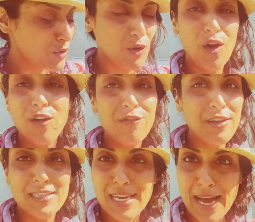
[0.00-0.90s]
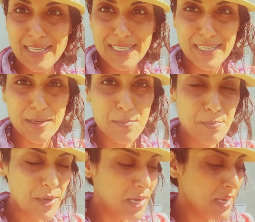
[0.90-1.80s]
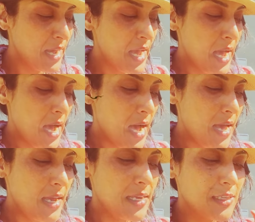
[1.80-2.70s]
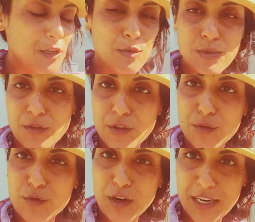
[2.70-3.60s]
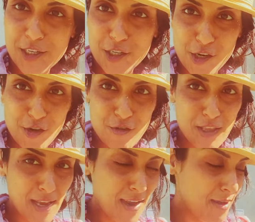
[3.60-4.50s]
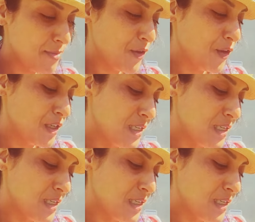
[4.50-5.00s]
are all fantastic, but in terms of the ratio that I'm going